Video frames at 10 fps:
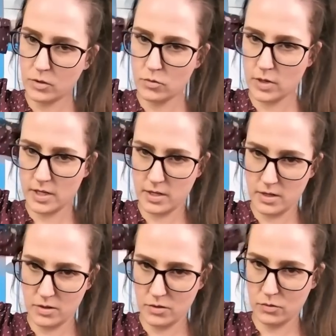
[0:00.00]
are
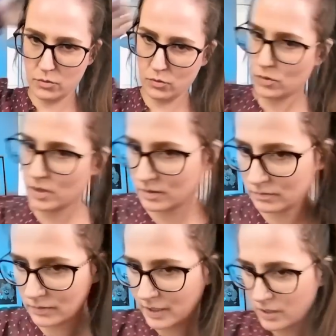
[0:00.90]
you?
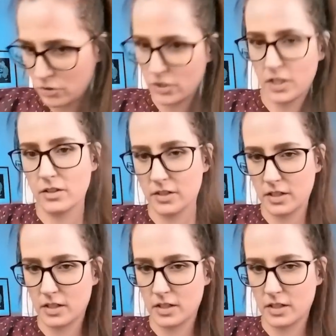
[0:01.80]
Are you Schindler?